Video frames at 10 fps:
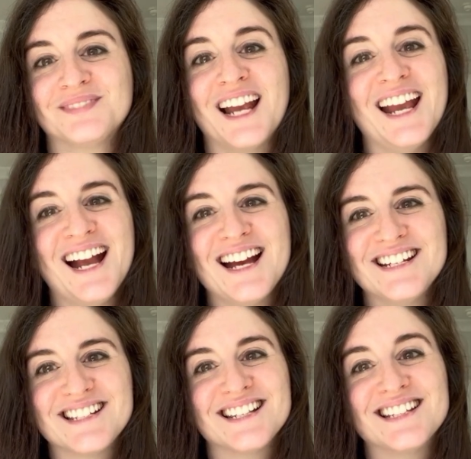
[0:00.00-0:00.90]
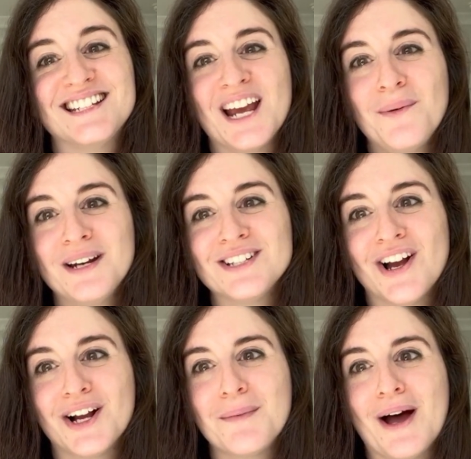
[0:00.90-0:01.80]
Hey guys, today I want to
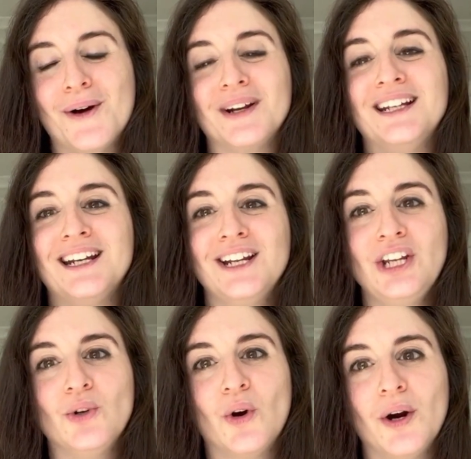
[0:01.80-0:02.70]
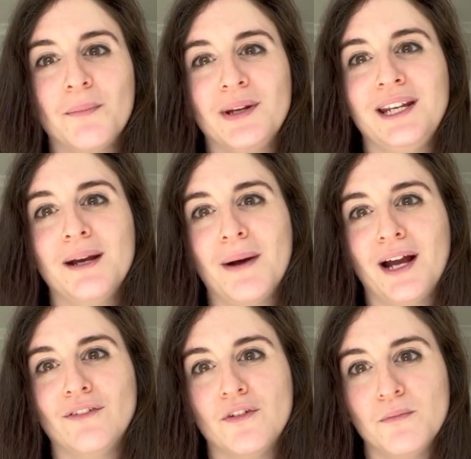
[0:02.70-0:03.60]
talk about getting your
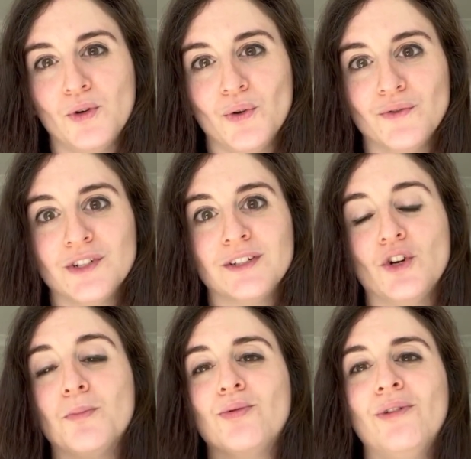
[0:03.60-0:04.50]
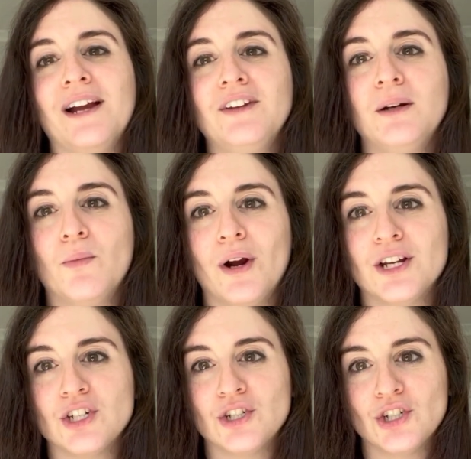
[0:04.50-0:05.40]
PMI removed, your private
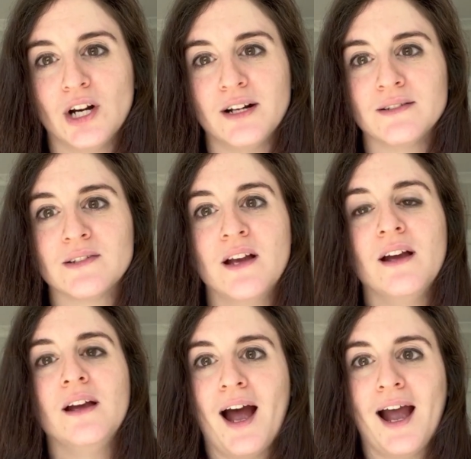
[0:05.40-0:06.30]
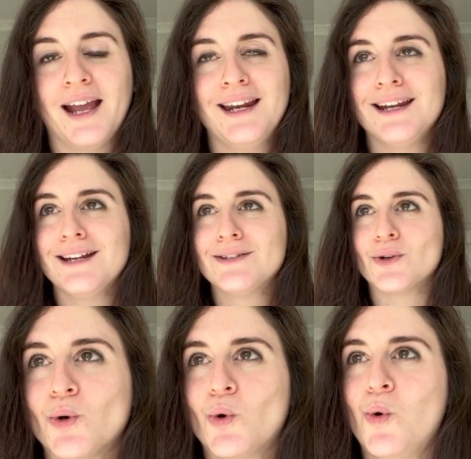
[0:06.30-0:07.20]
mortgage insurance. It
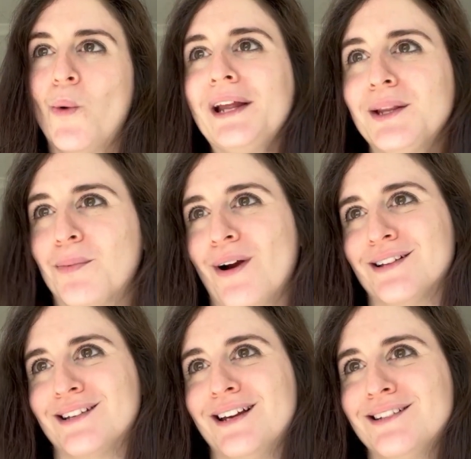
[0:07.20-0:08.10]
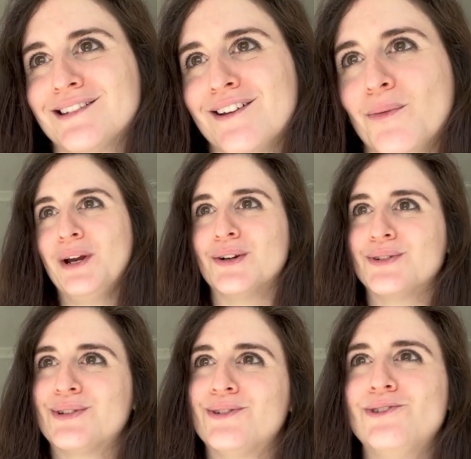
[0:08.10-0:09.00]
is quite the process. We are
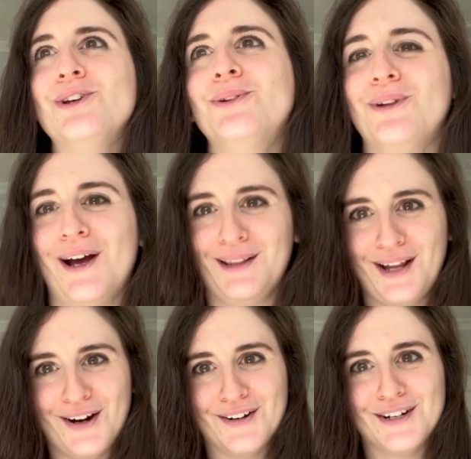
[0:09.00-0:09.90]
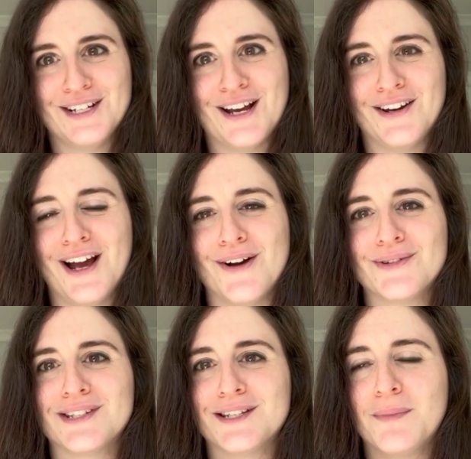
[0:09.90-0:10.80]
still not there on our
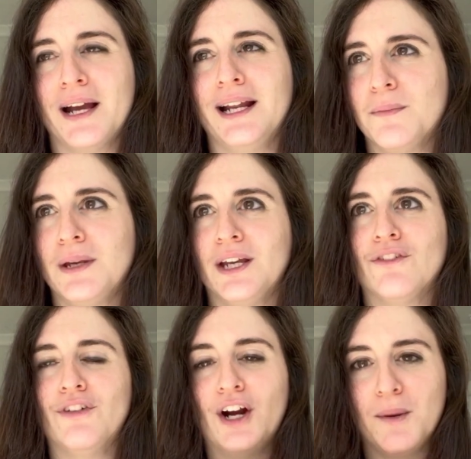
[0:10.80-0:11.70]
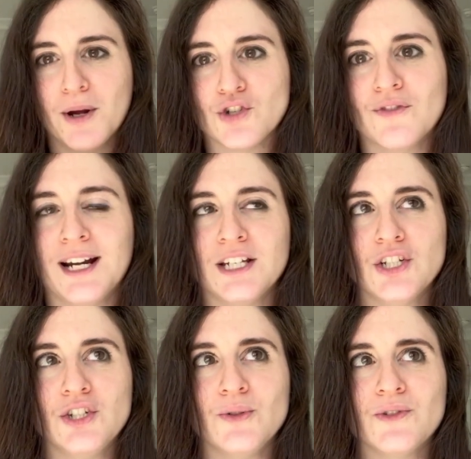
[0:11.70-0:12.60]
townhouse despite being very much ready to
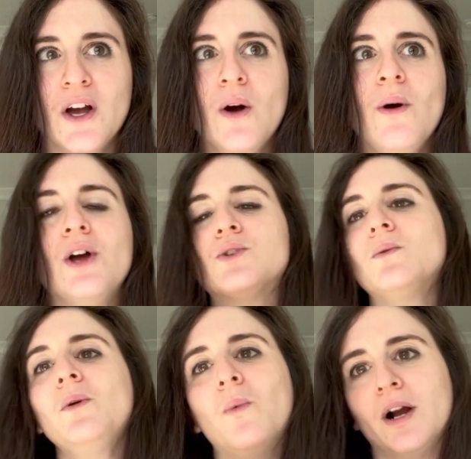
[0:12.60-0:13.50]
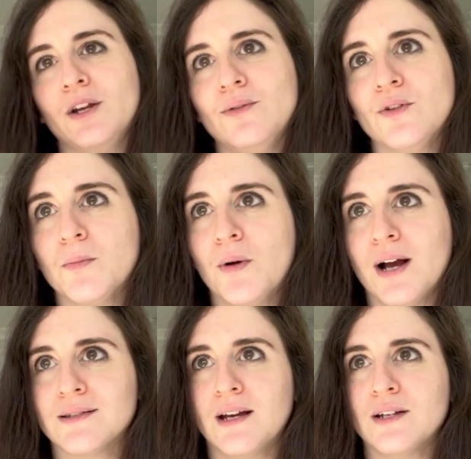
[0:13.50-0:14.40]
do so. So I want to walk you through the
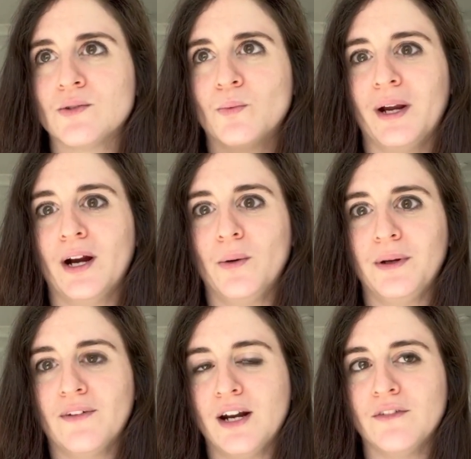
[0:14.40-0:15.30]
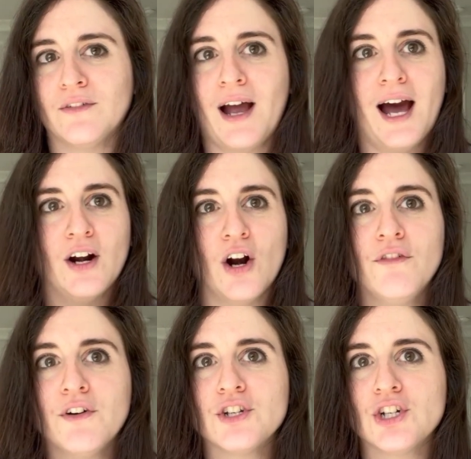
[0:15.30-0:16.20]
process where we kind of had our
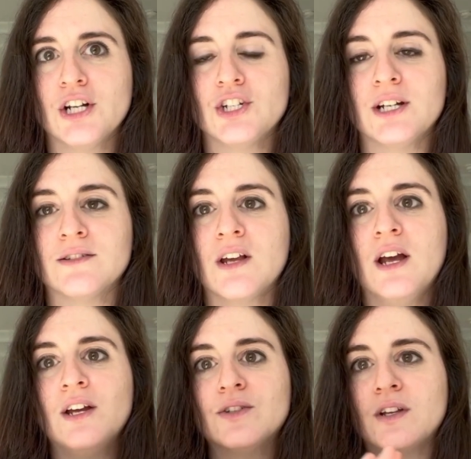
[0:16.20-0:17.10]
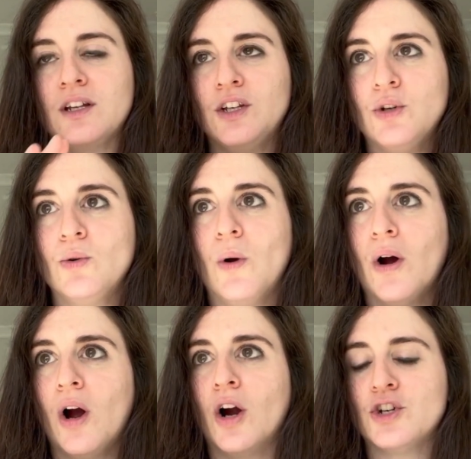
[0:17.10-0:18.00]
frustrations so that you
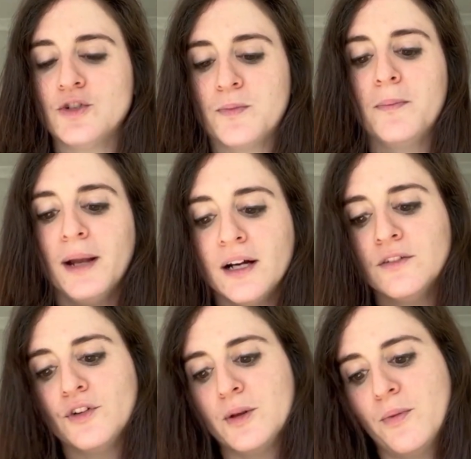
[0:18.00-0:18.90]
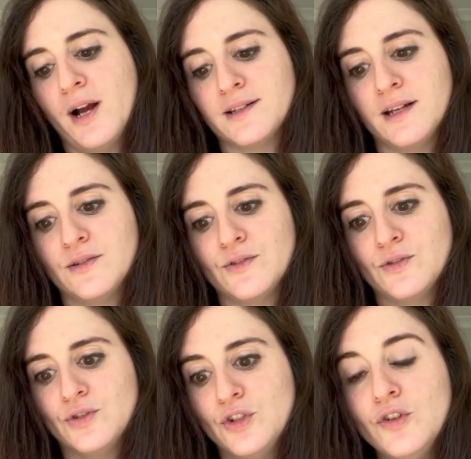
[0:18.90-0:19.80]
are just prepared for the process
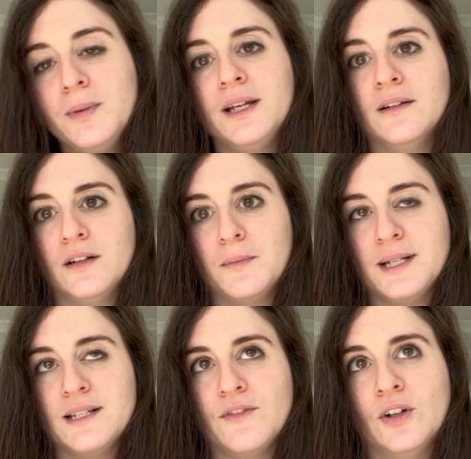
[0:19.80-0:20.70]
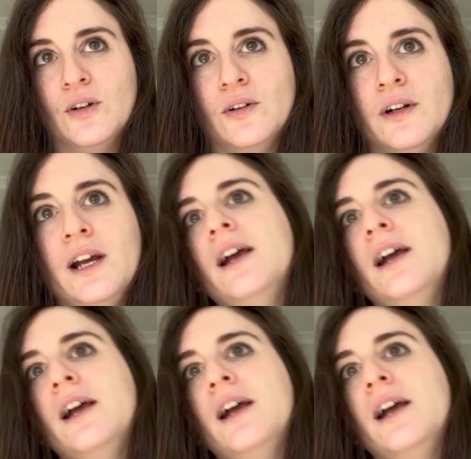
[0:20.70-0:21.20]
to be a little bit difficult.